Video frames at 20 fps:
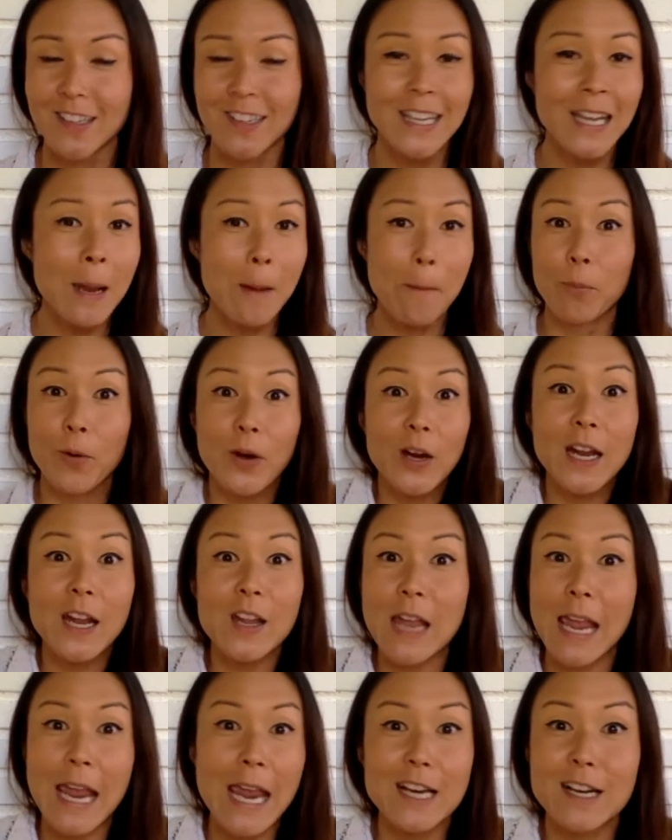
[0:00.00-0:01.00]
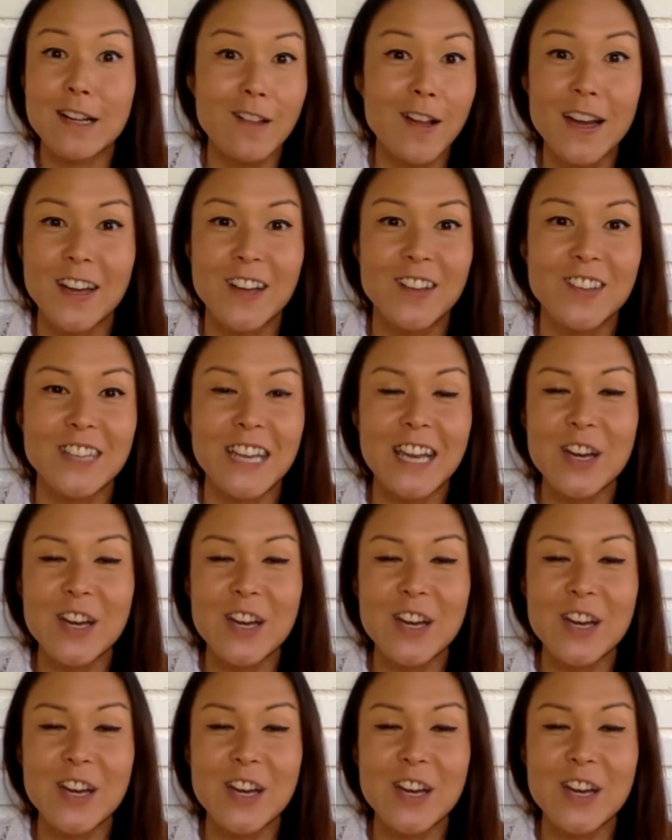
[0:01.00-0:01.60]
is bringing eight clients,